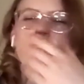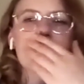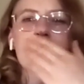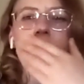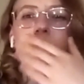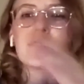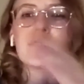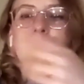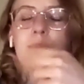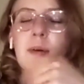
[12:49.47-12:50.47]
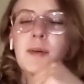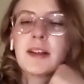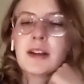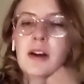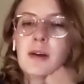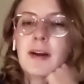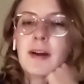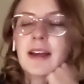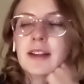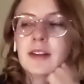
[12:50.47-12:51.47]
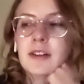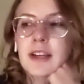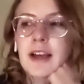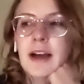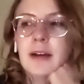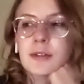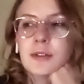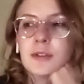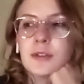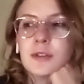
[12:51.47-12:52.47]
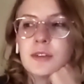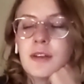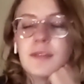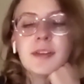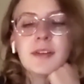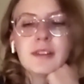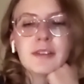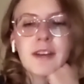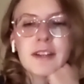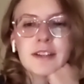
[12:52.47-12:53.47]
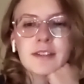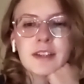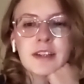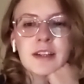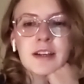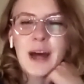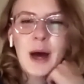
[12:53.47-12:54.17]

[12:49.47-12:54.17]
something you said to me a while ago about like learning how to love someone effectively.